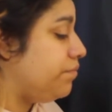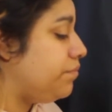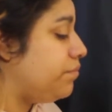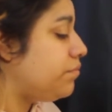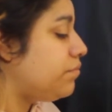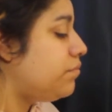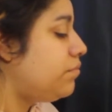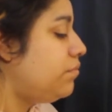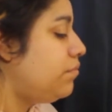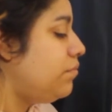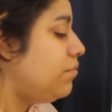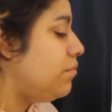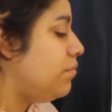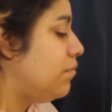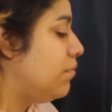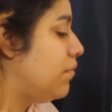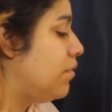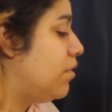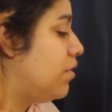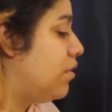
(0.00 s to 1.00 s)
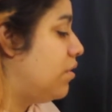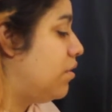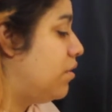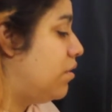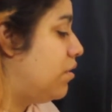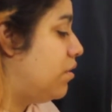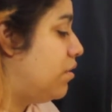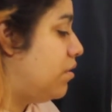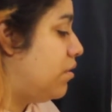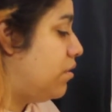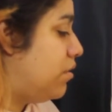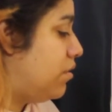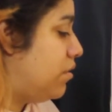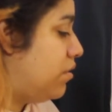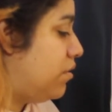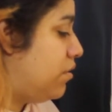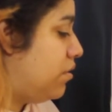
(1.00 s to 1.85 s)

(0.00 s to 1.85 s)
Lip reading: Nobody speaks.